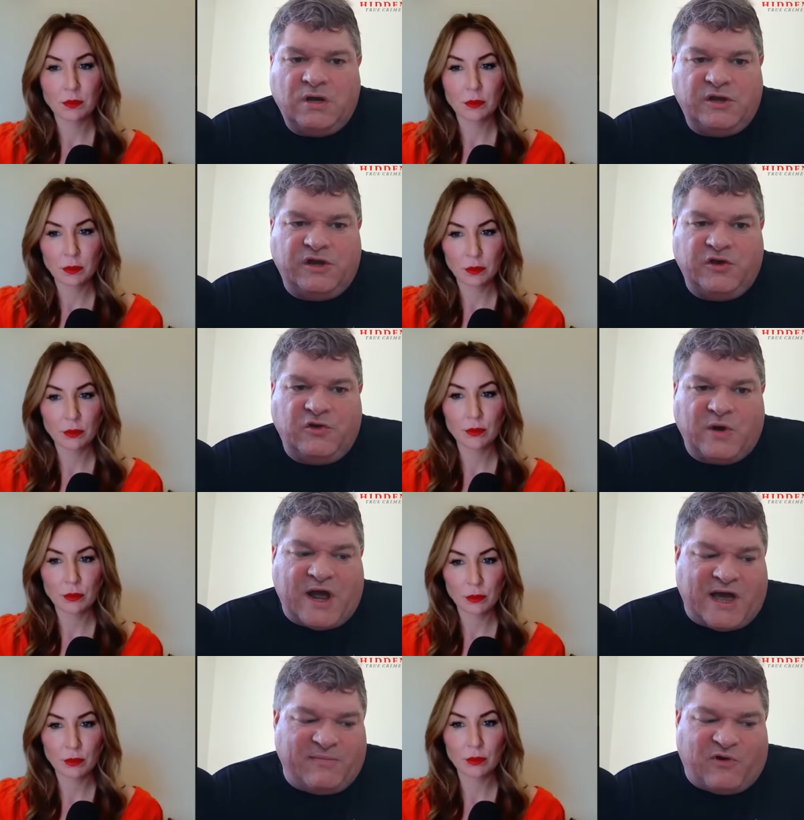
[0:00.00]
Speaker 1: you and
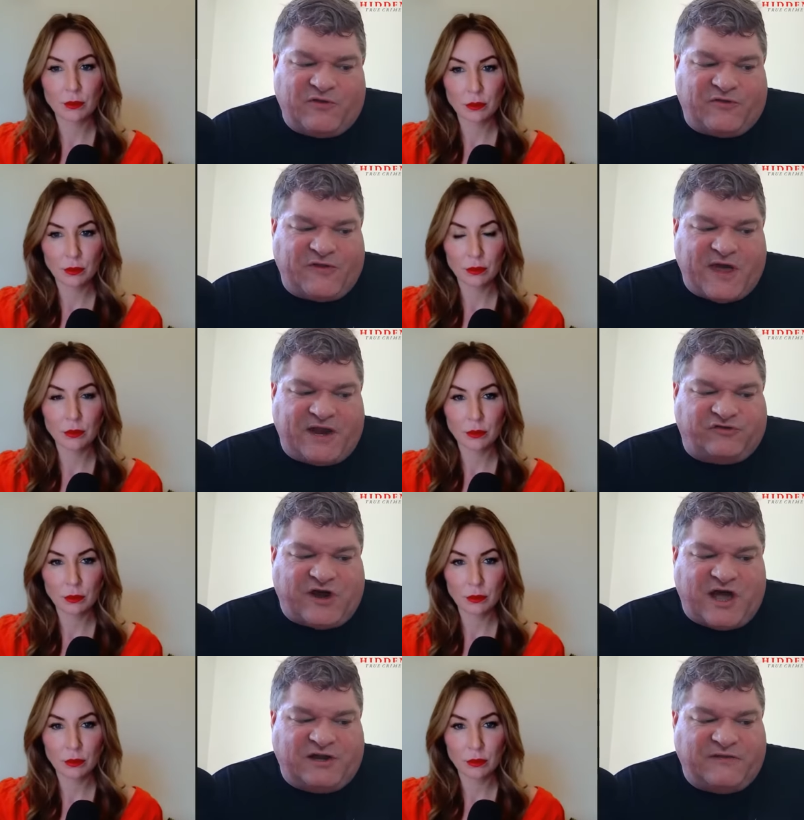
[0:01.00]
I both had a
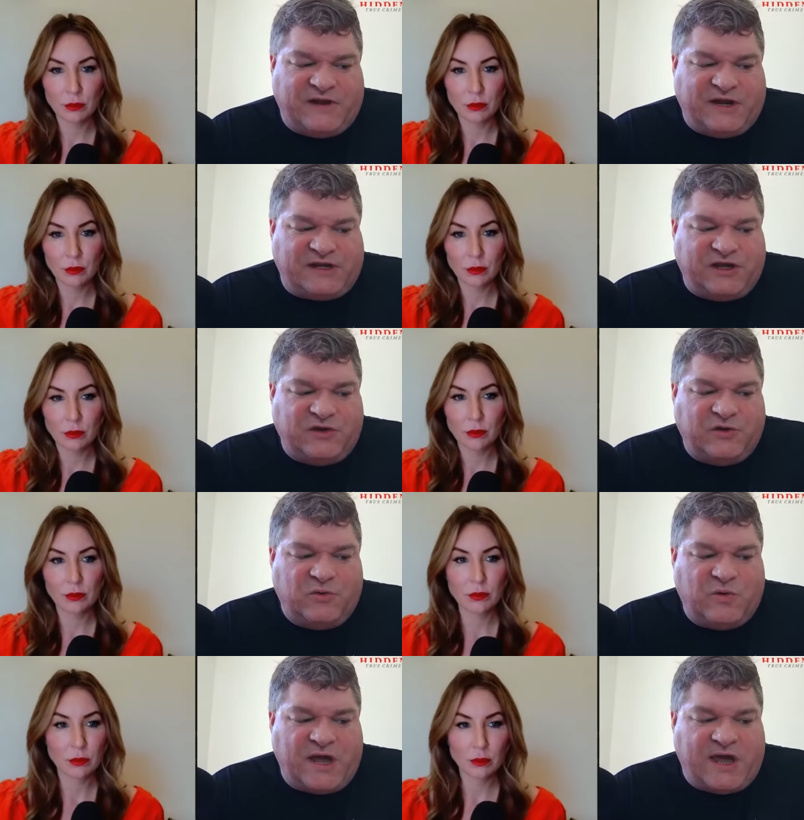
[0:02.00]
child in the
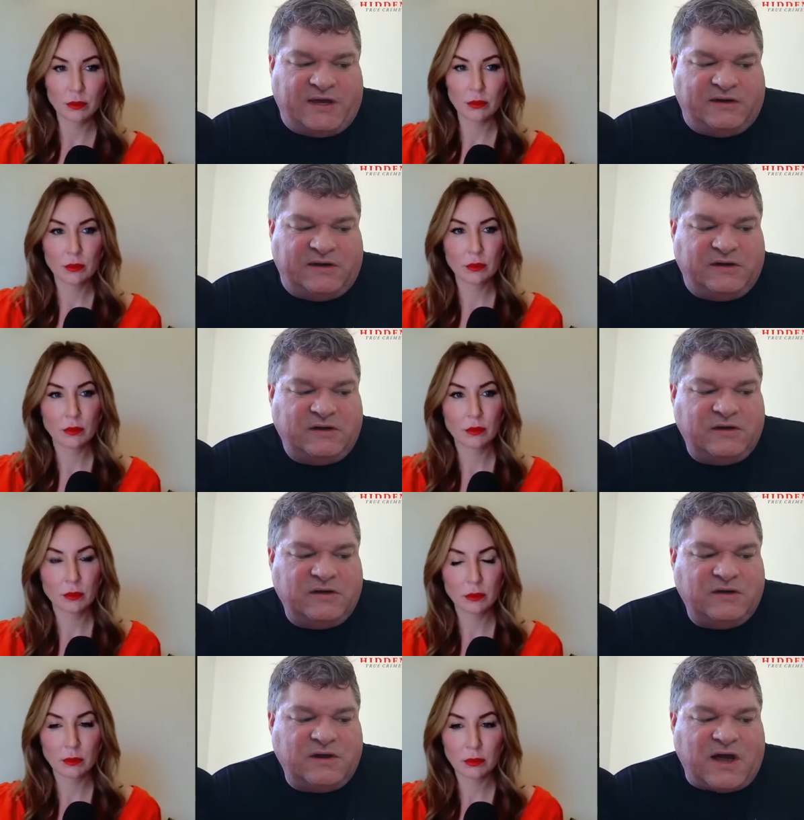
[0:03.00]
NICU, and
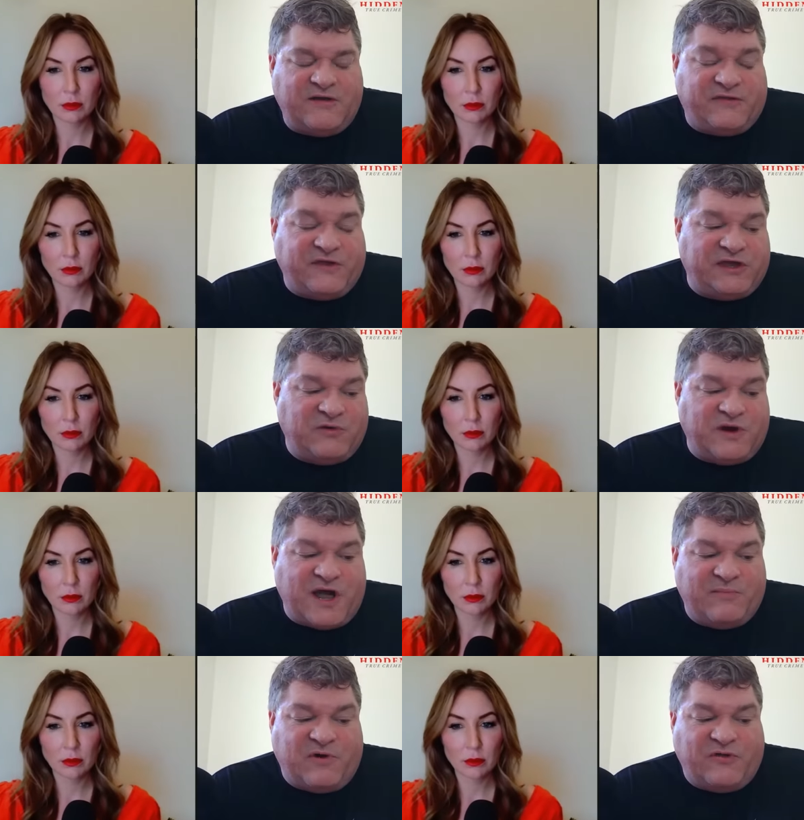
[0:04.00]
I think you and
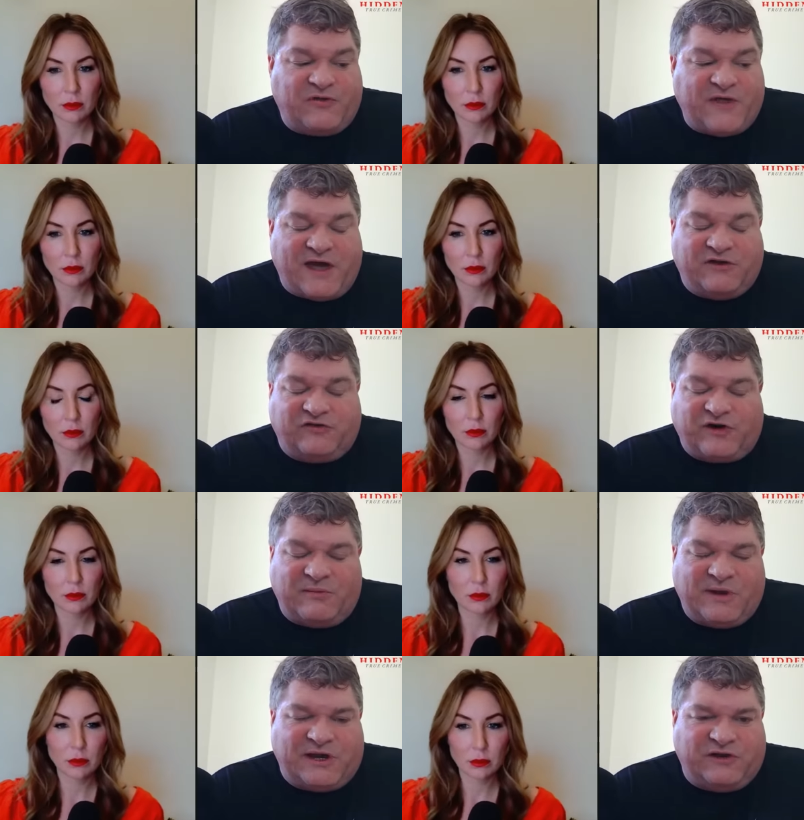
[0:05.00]
I both had to start
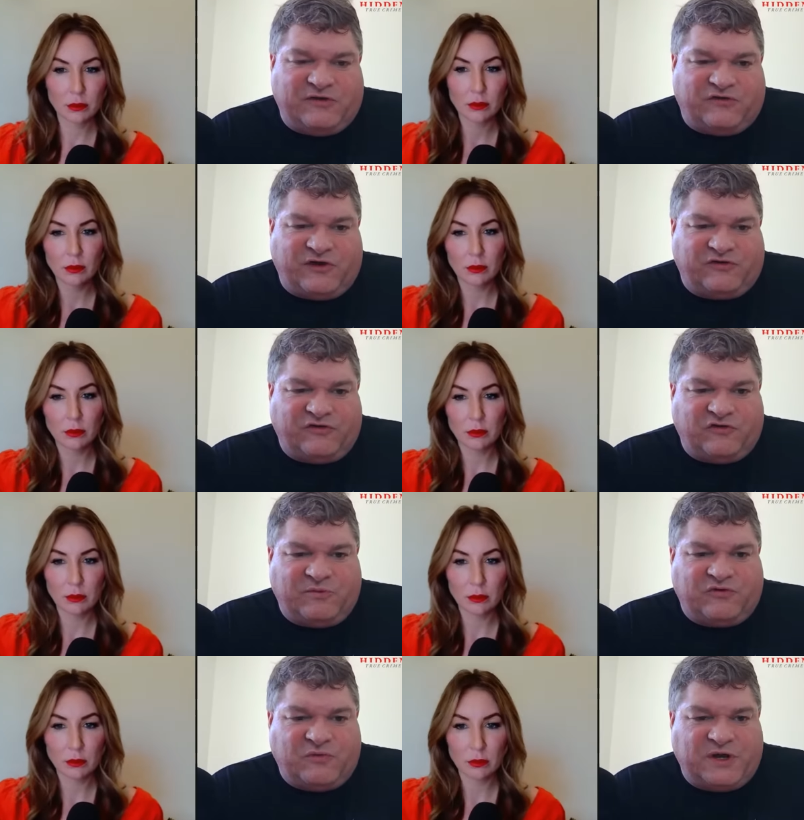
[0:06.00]
making distinctions
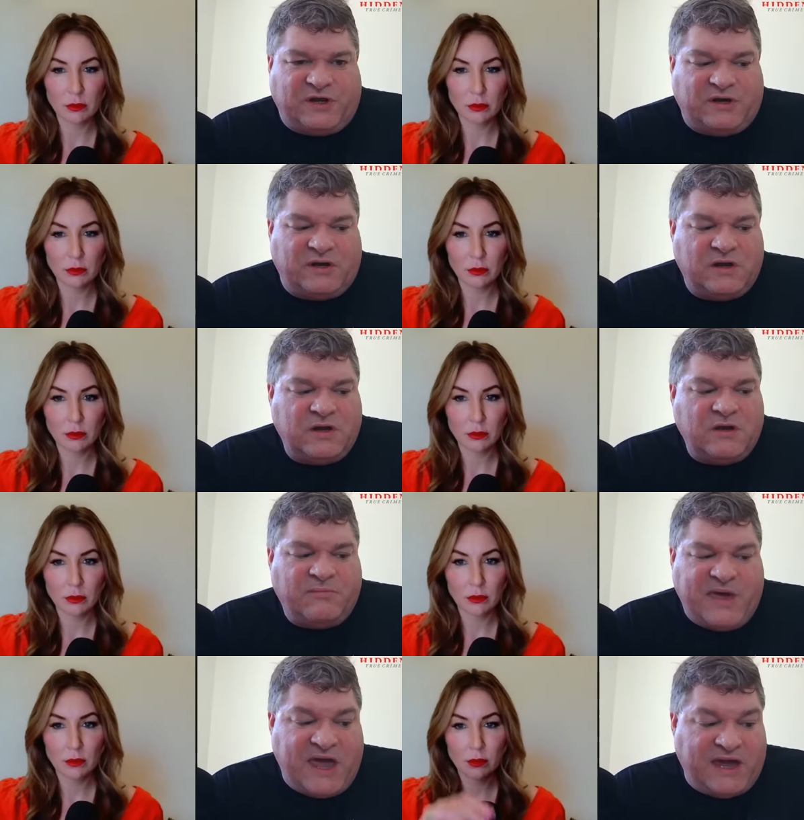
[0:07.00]
between
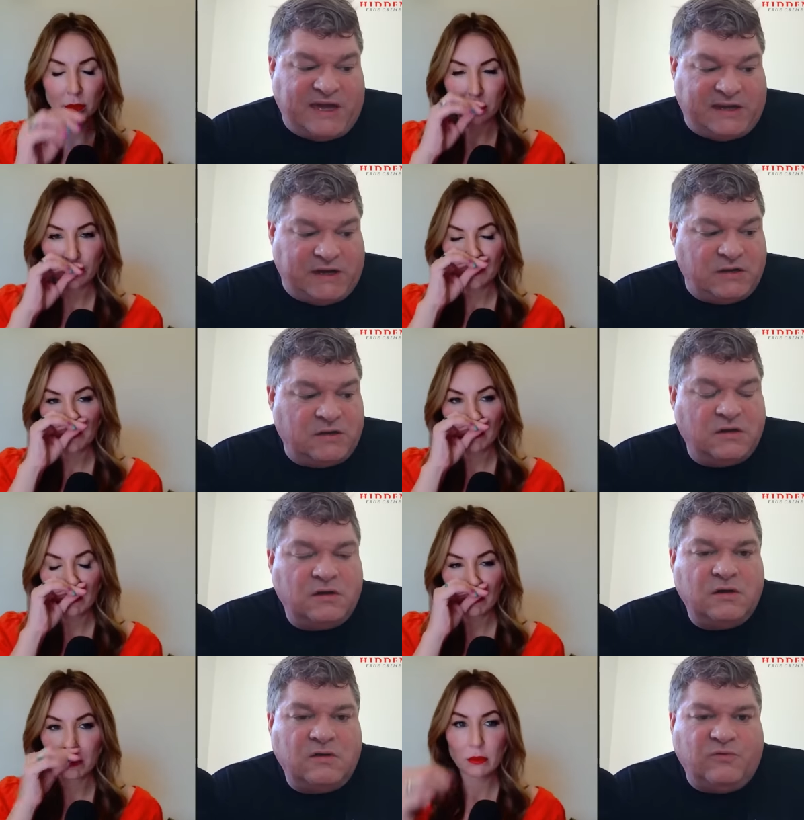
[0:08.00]
pain,
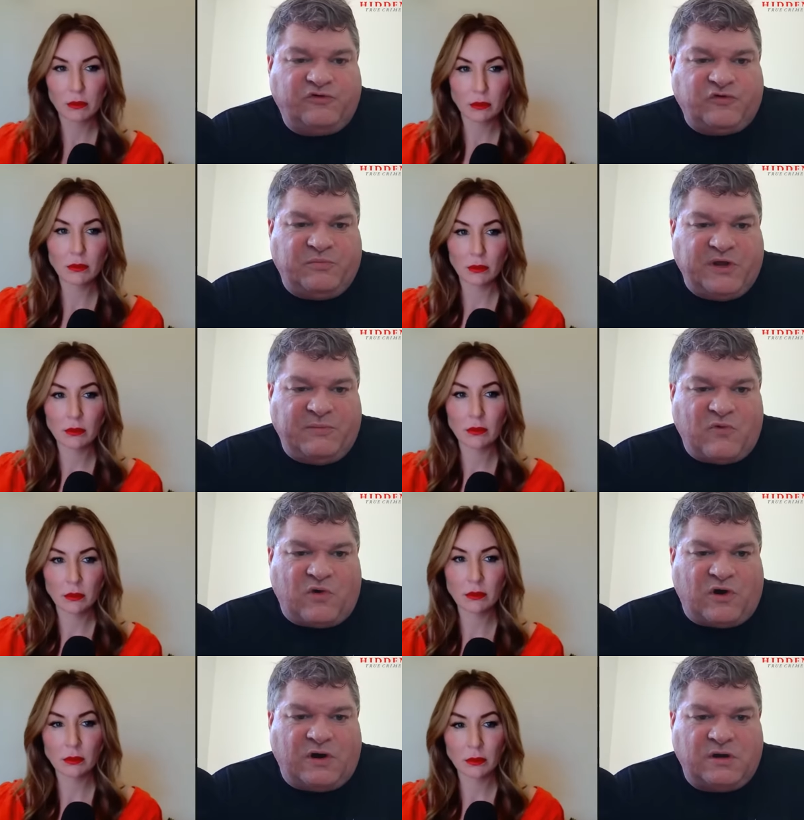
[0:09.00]
which would be
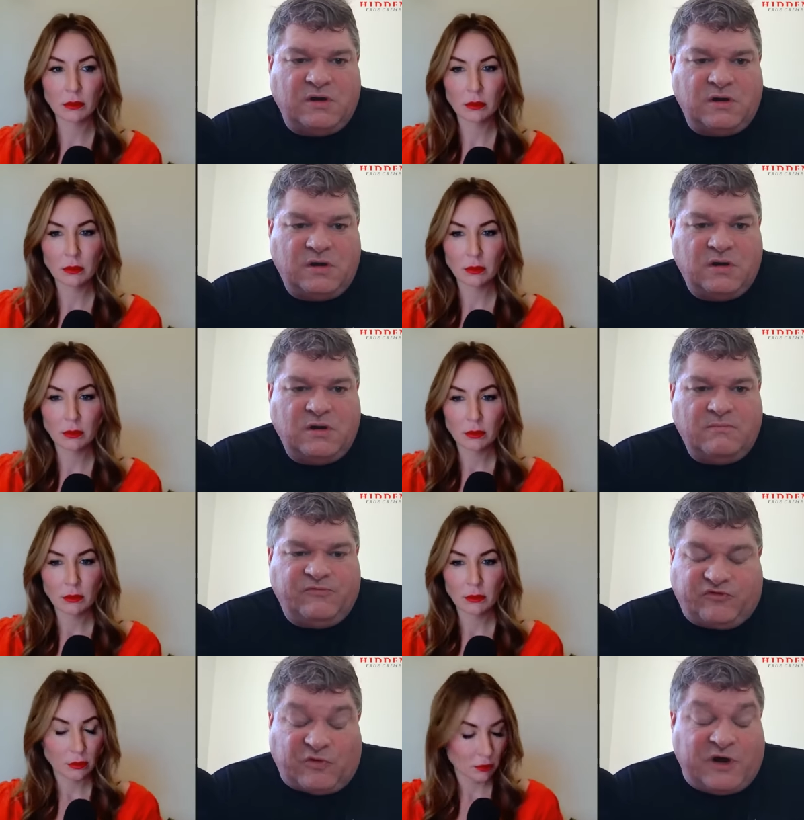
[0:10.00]
more
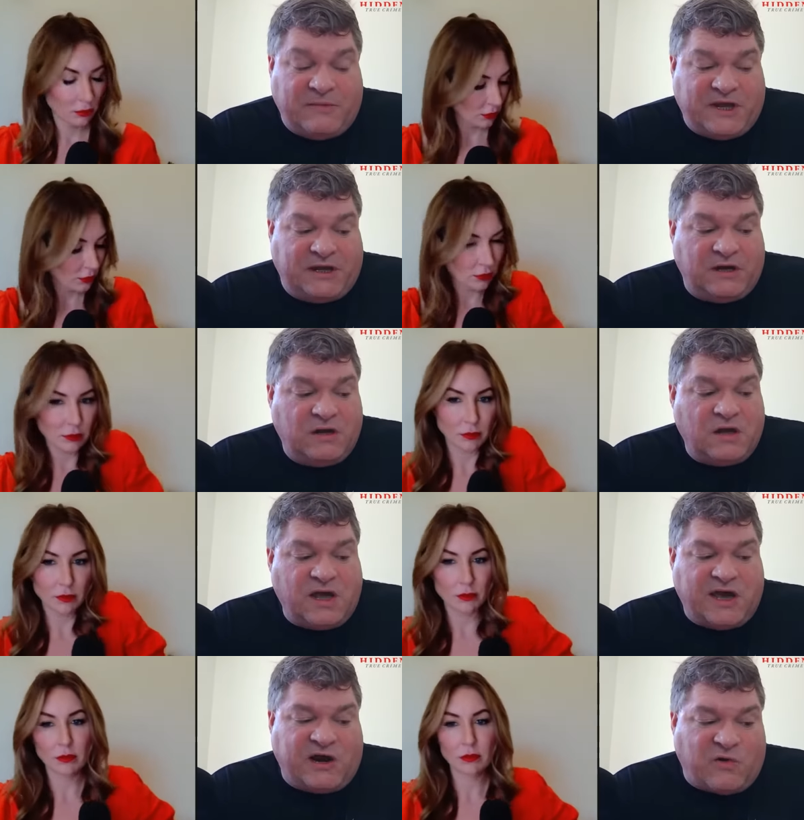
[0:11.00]
screaming,
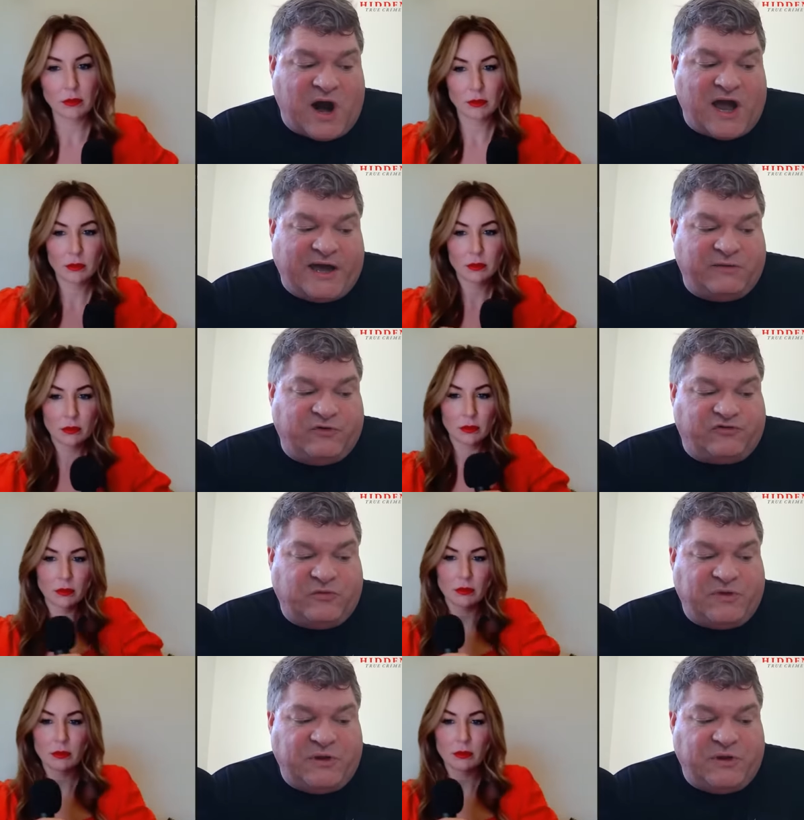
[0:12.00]
and crying, which would